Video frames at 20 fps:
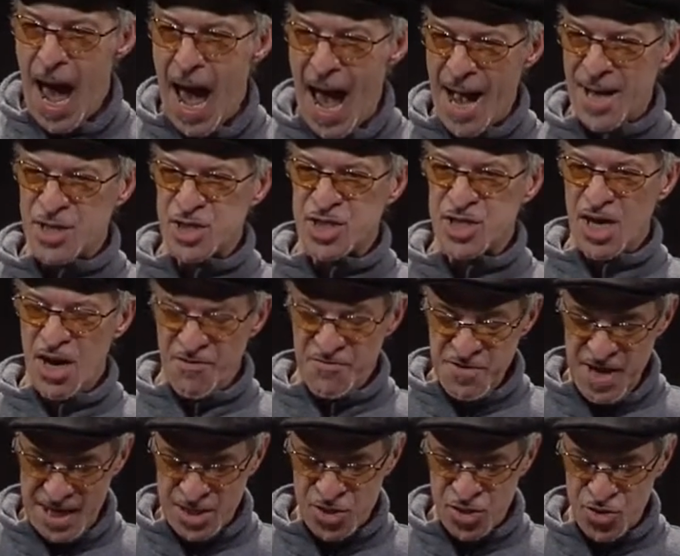As of
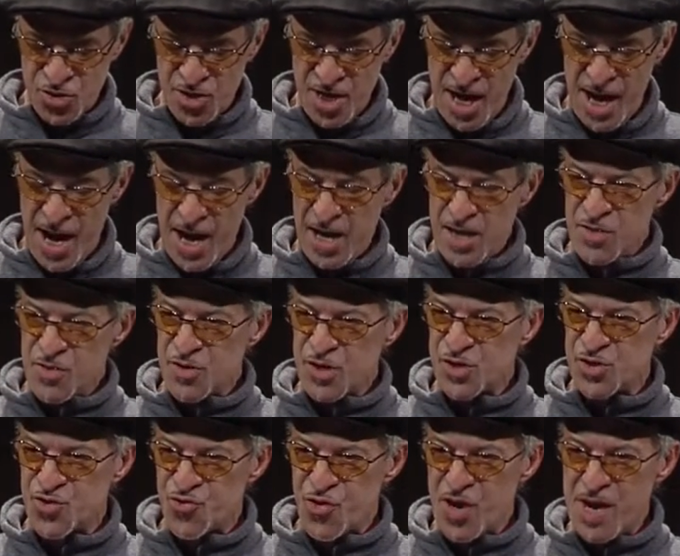yesterday, the
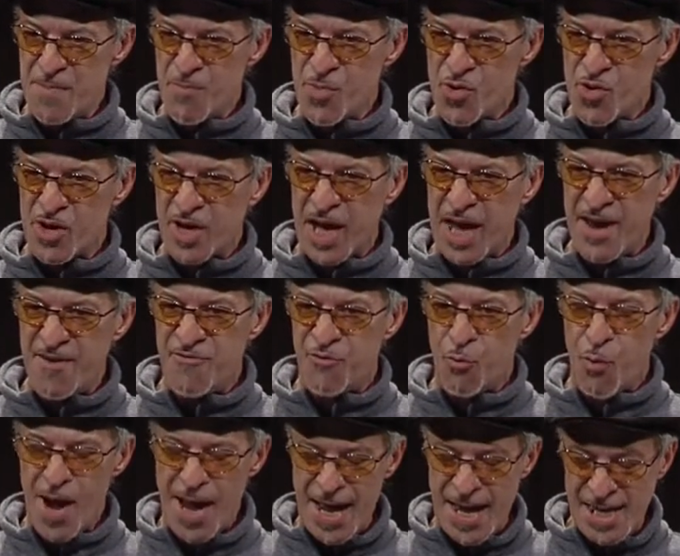dreamer gave
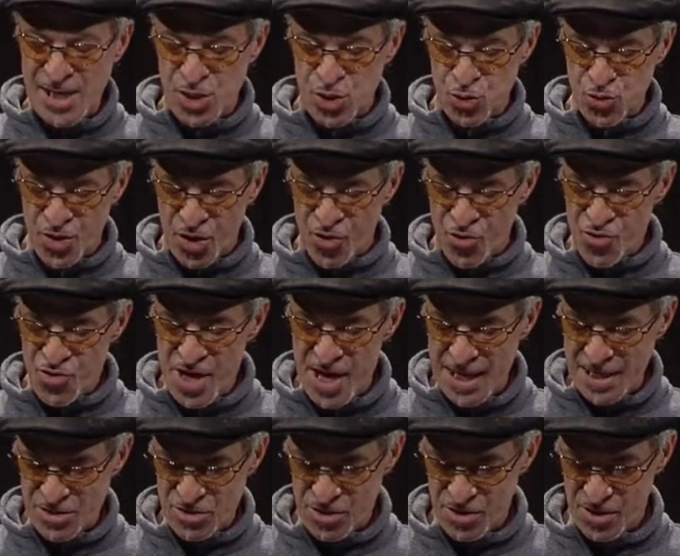way to the
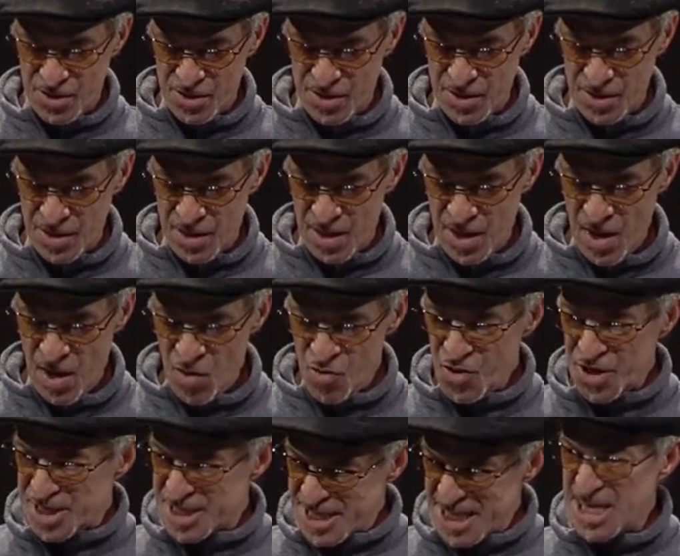creator.
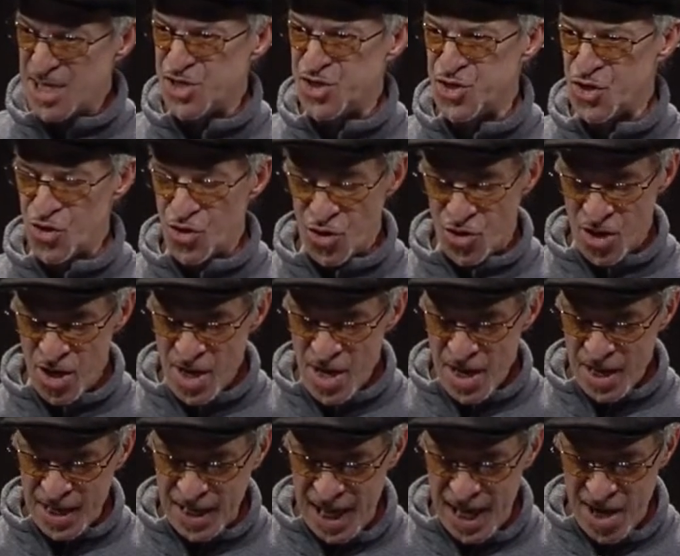The teacher
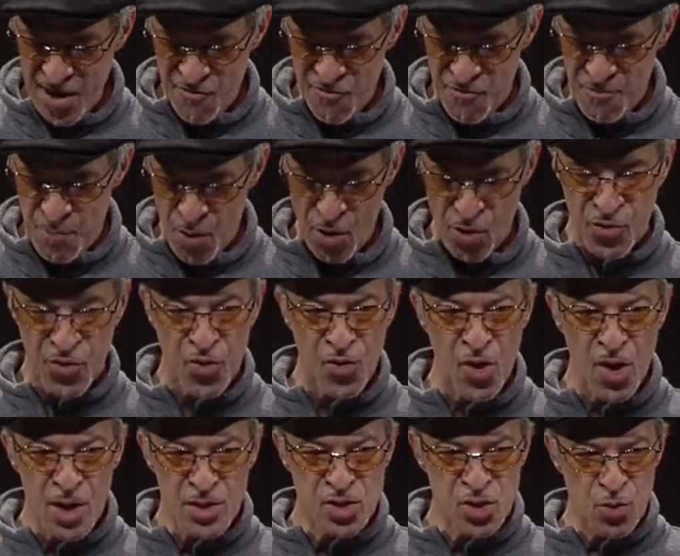gave birth
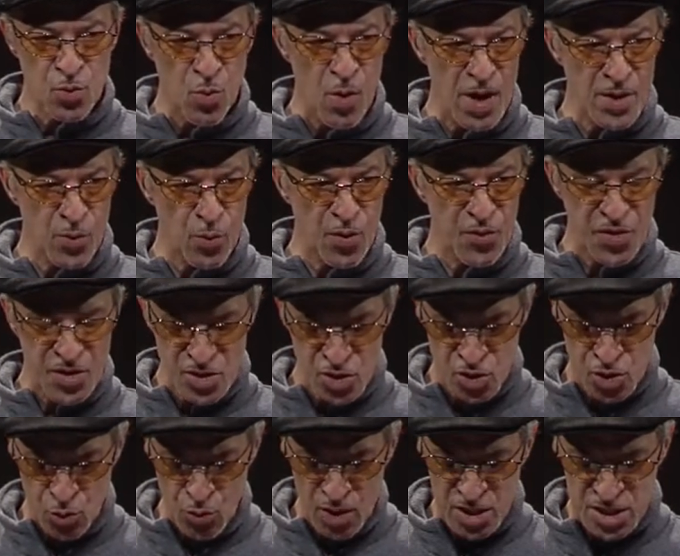to one with
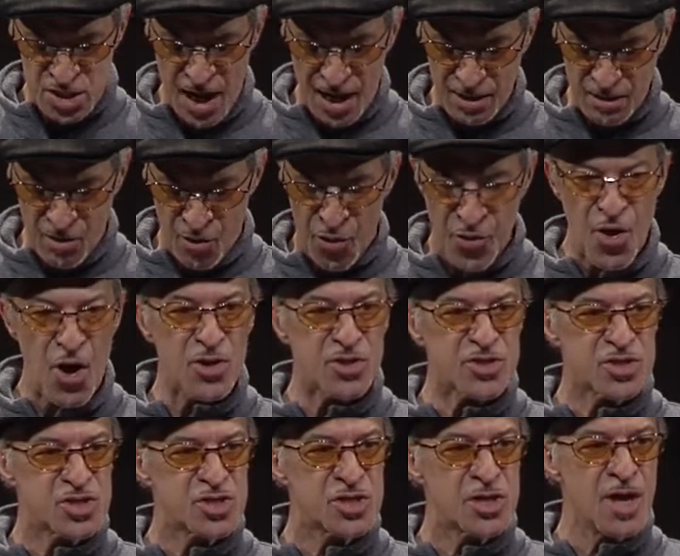suicidal
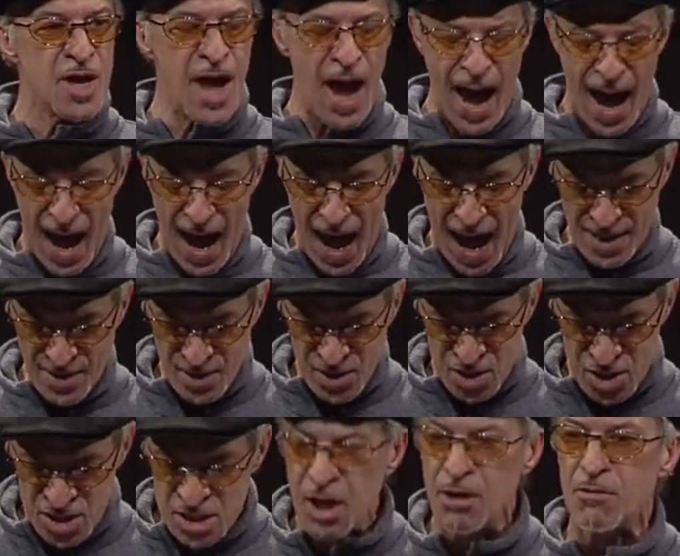thoughts and
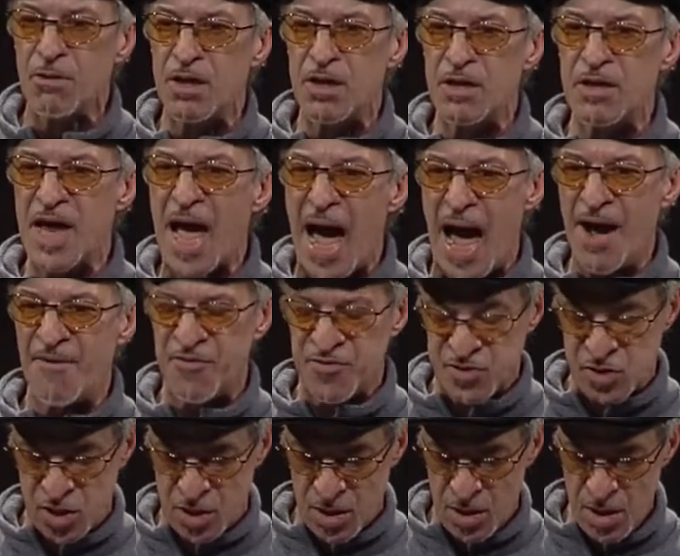still
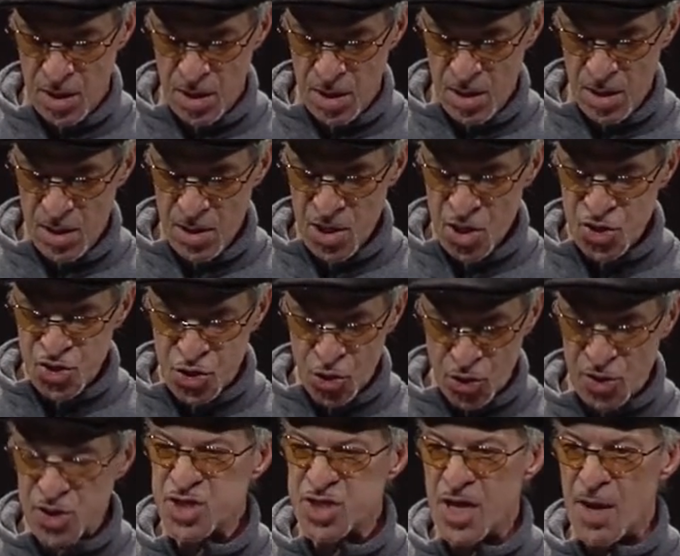laughs
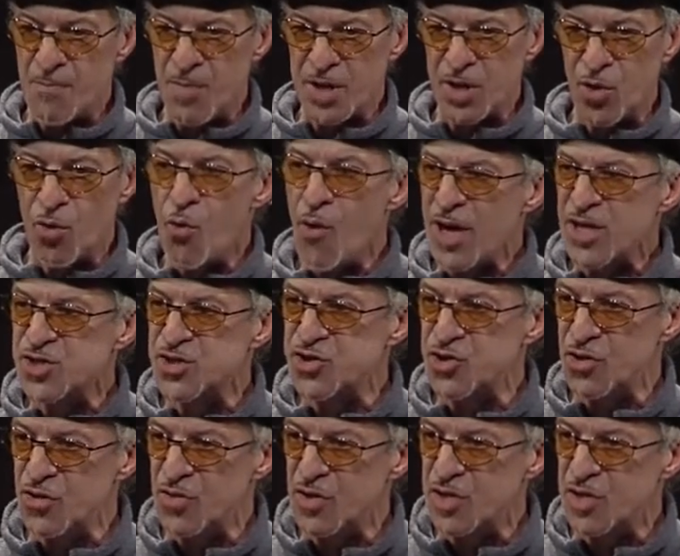should someone question